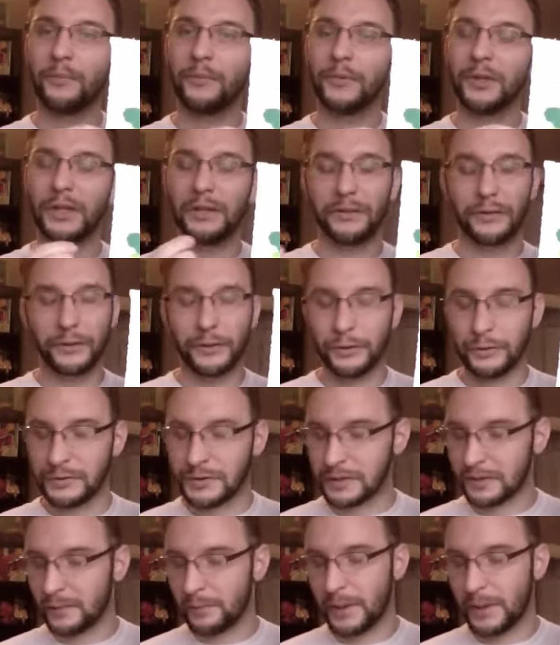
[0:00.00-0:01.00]
either
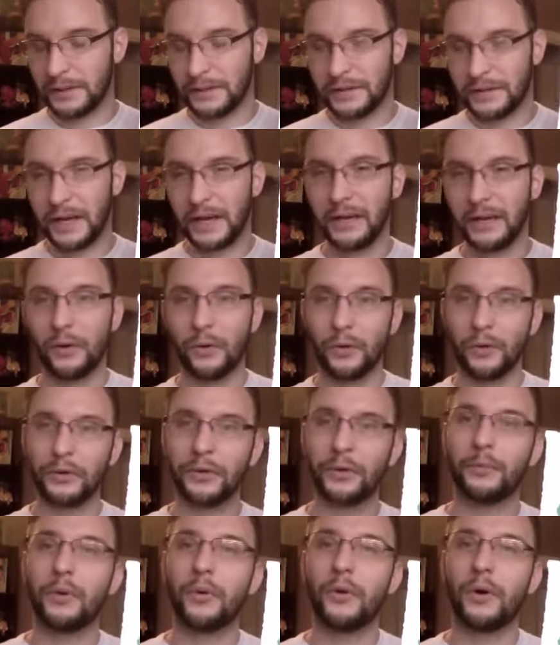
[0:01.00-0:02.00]
using the Bendet or
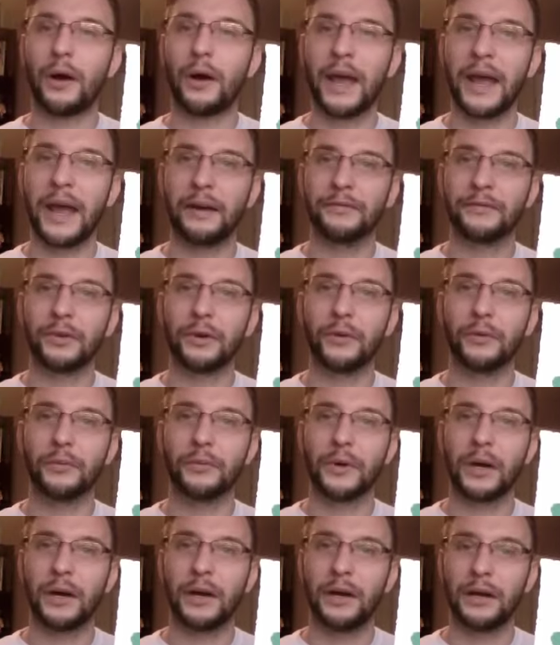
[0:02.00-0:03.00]
the halftone
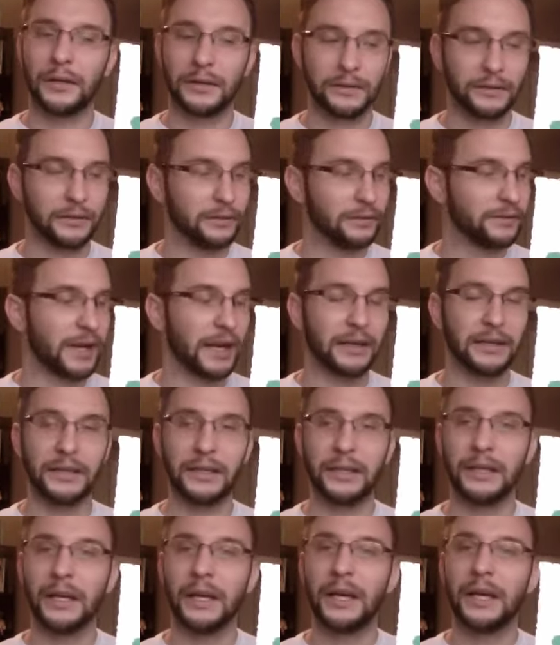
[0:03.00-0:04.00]

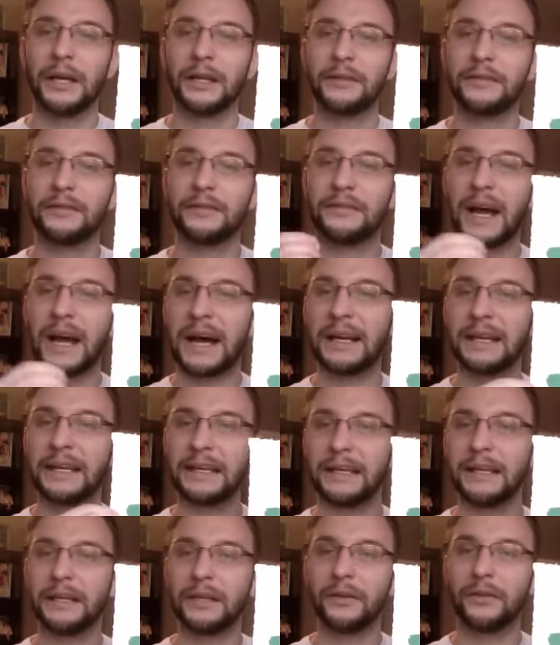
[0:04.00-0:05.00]
technique, dot
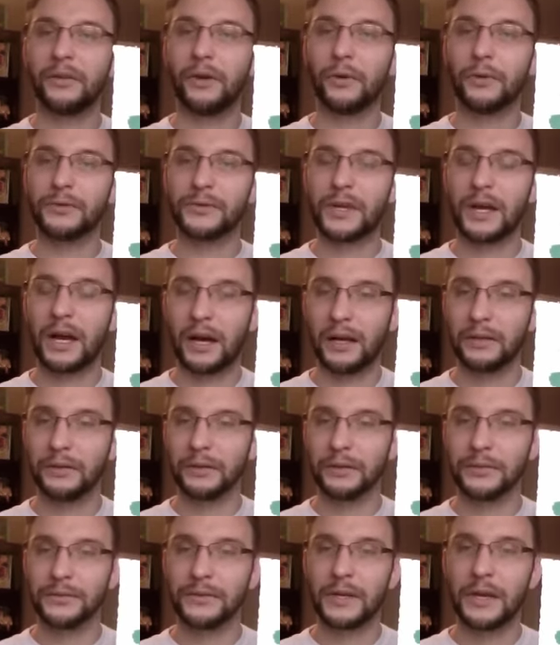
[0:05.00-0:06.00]
in those
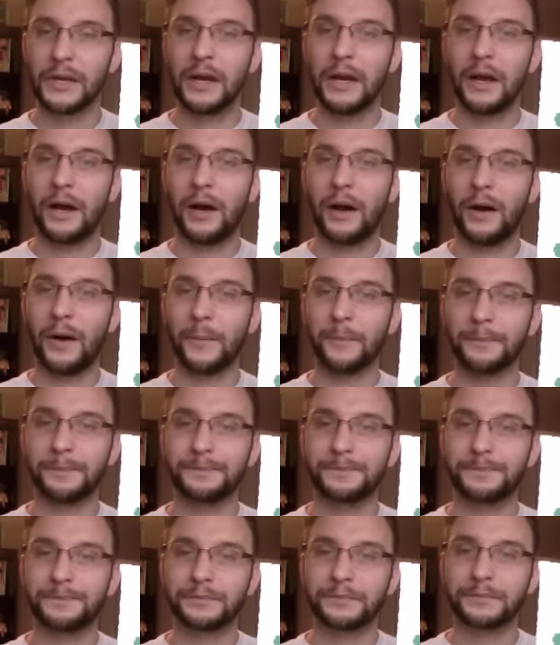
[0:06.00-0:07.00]
colors
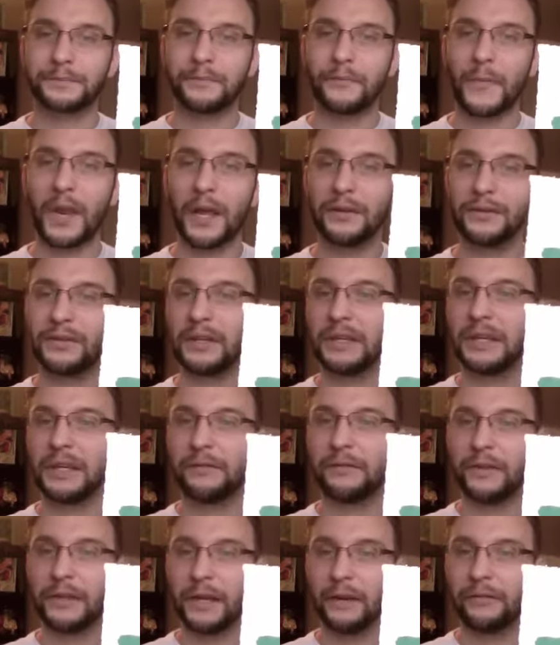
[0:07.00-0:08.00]
to
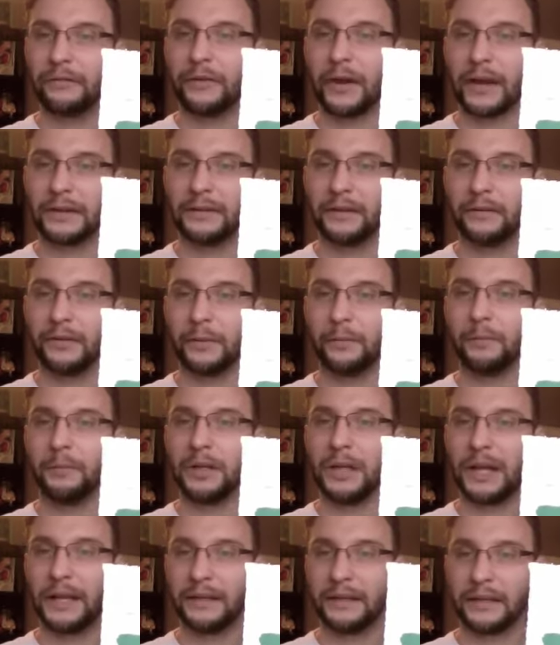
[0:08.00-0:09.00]
give the effect of it
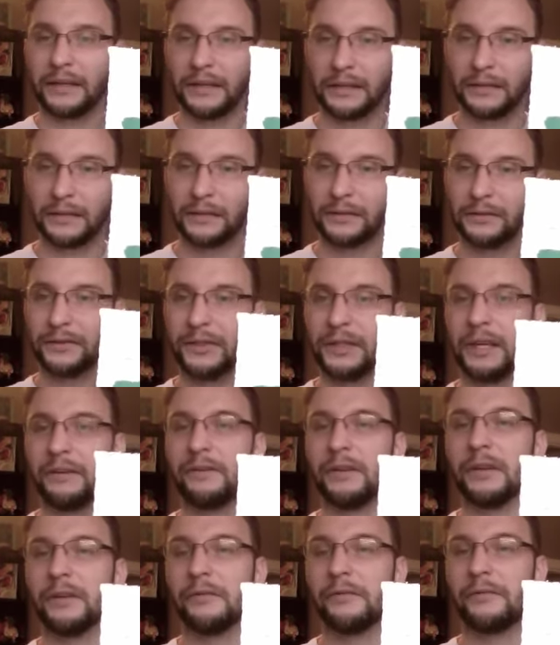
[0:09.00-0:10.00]
blending, to give
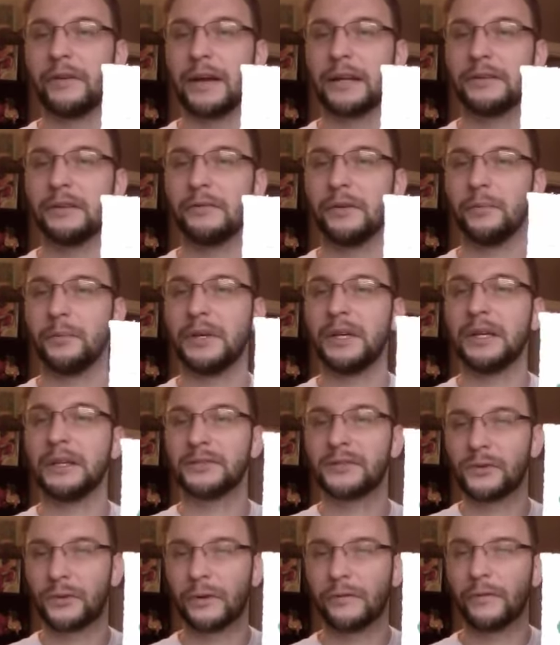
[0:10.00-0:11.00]
it an effect of it being
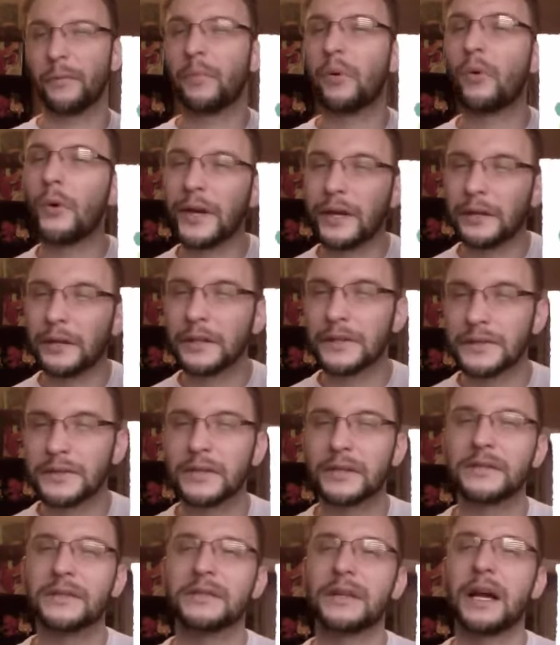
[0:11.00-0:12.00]
sort of a
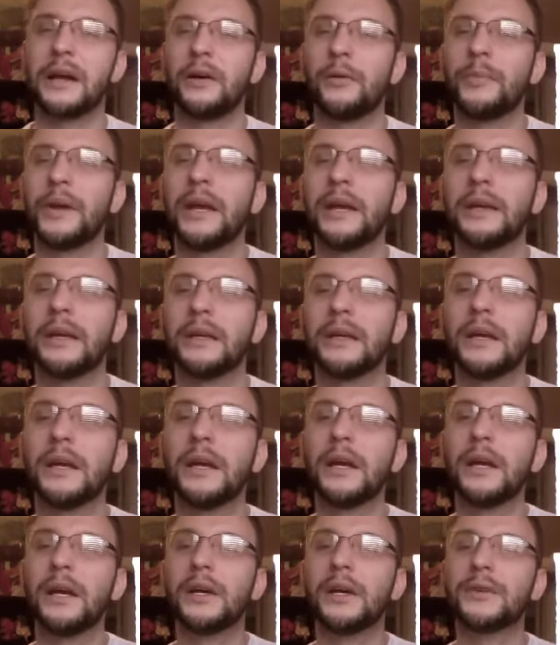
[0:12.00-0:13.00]
pointillistic style painting.
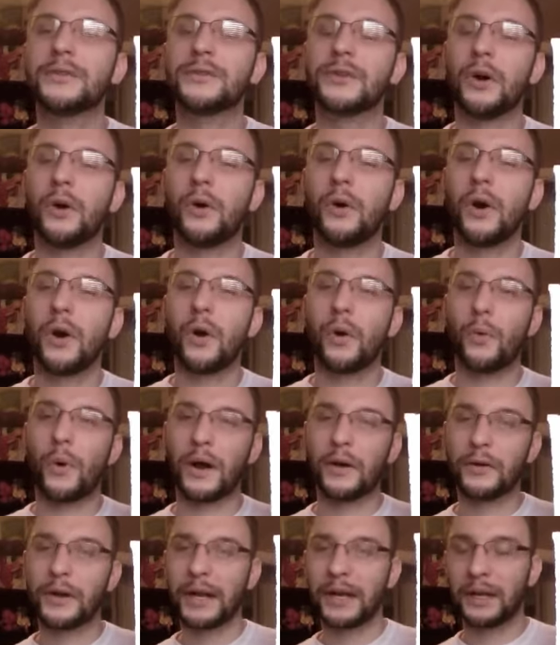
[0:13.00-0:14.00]
So why
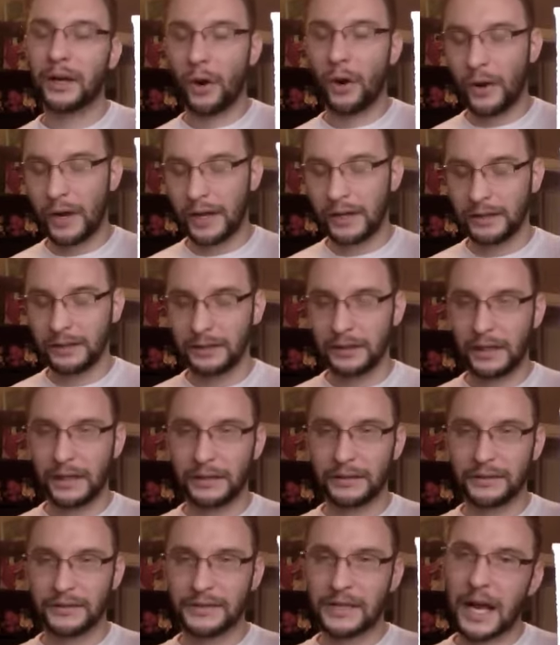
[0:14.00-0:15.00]
don't I go ahead
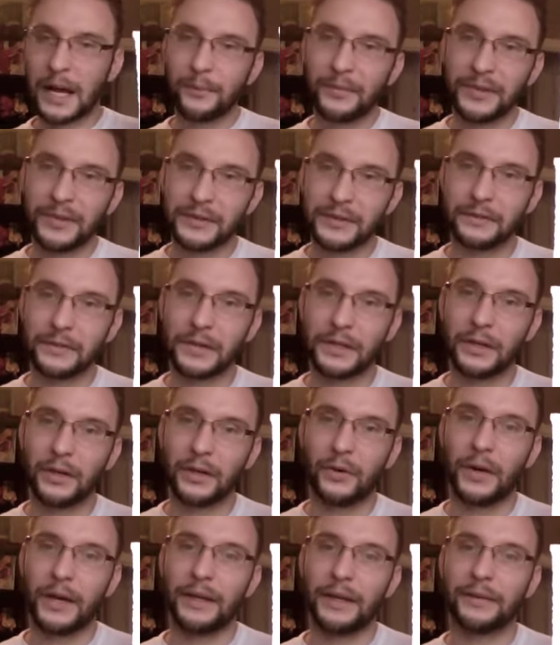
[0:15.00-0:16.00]
and stop this
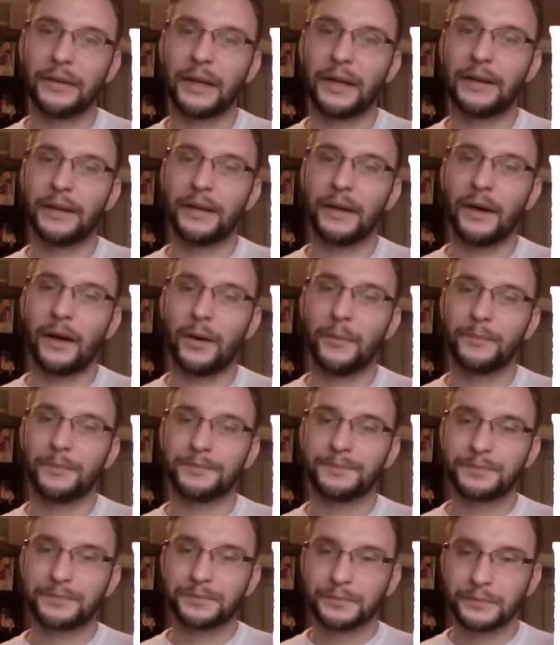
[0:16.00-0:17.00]
video, and then
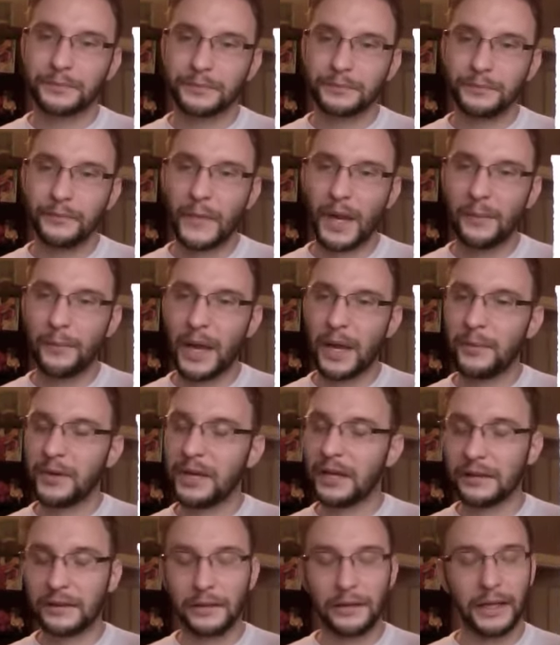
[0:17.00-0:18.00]

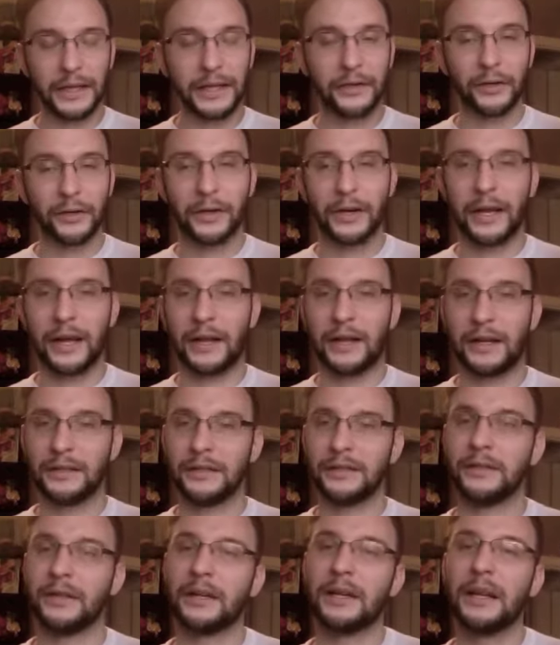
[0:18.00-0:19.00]
maybe at the later on
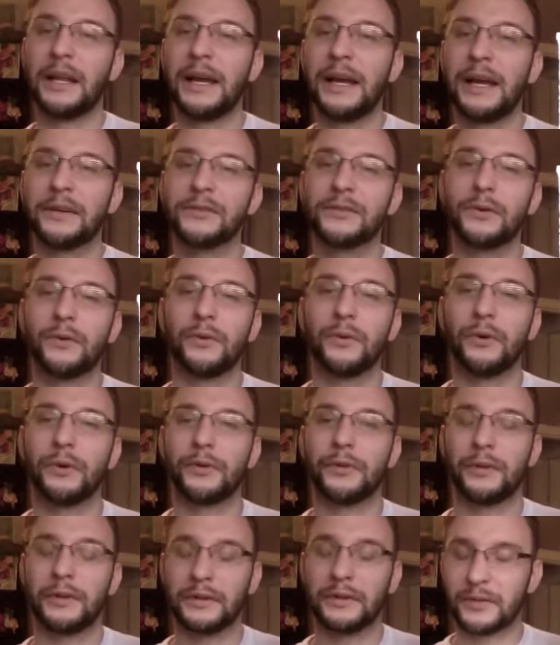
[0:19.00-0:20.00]
in the class
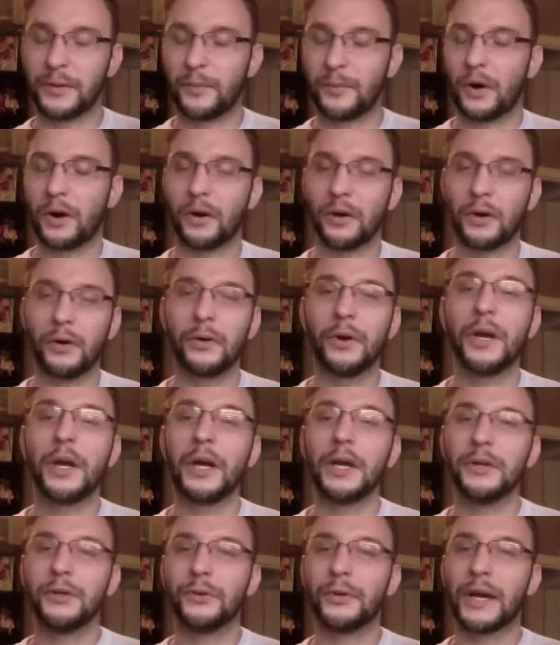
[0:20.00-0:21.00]
or tomorrow,
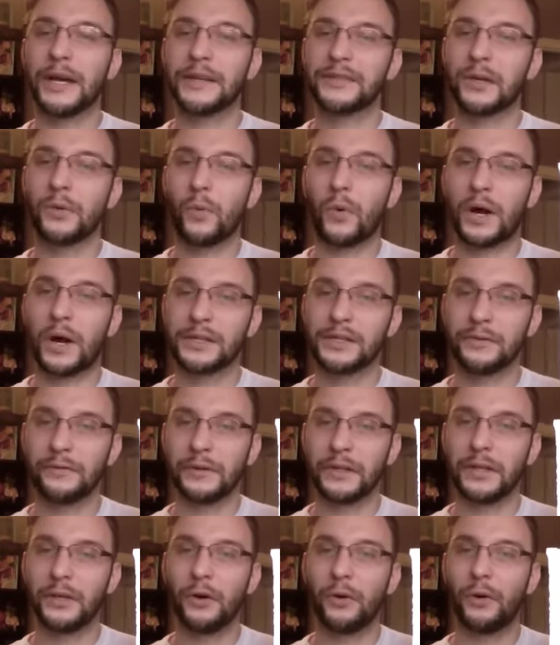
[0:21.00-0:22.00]
you guys can watch a
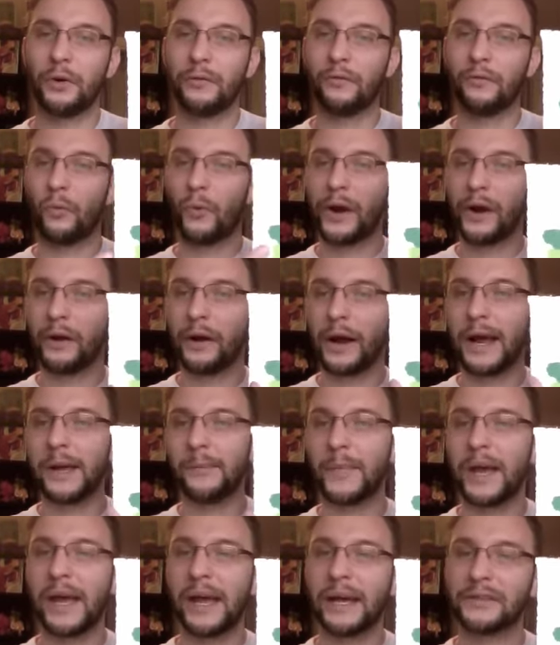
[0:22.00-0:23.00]
video of where
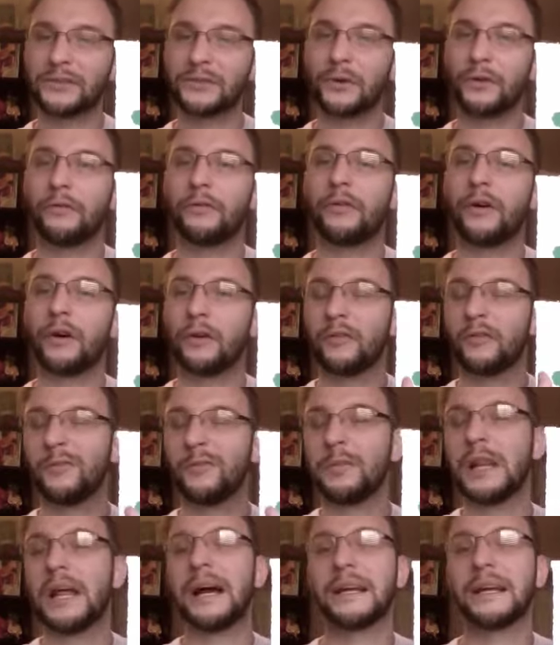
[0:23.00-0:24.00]
I'm at so far of
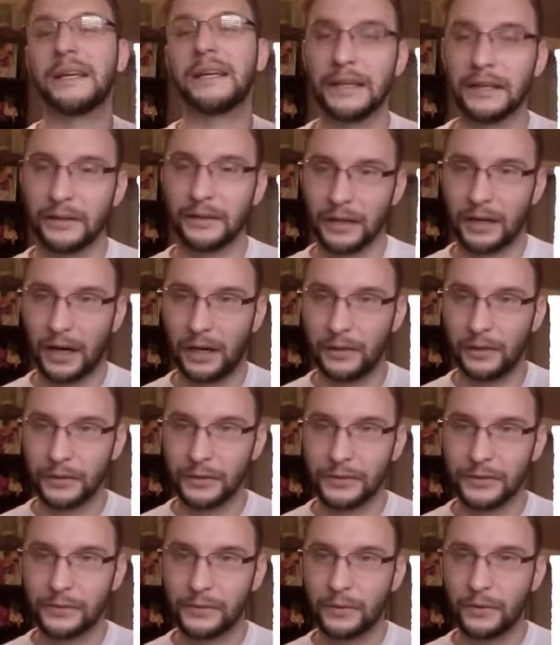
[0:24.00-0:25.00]
blocking in the
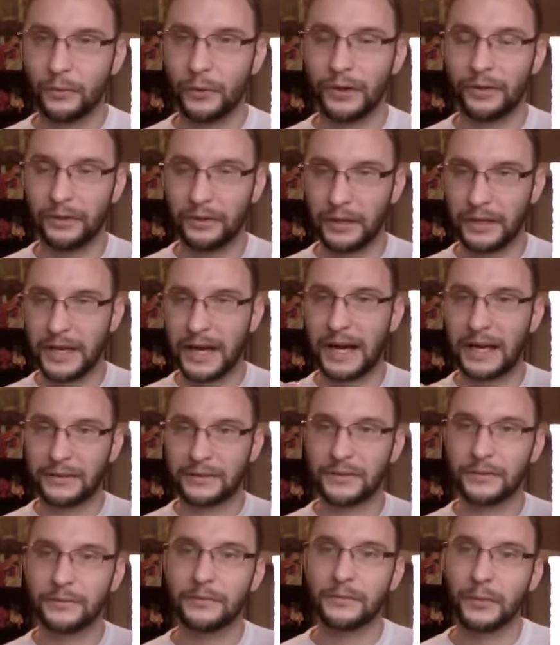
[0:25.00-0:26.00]
colors with the
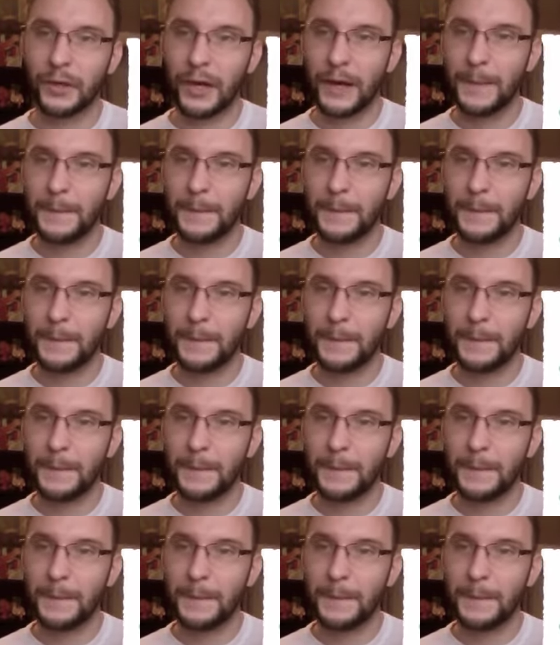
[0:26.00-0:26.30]
dots. Okay?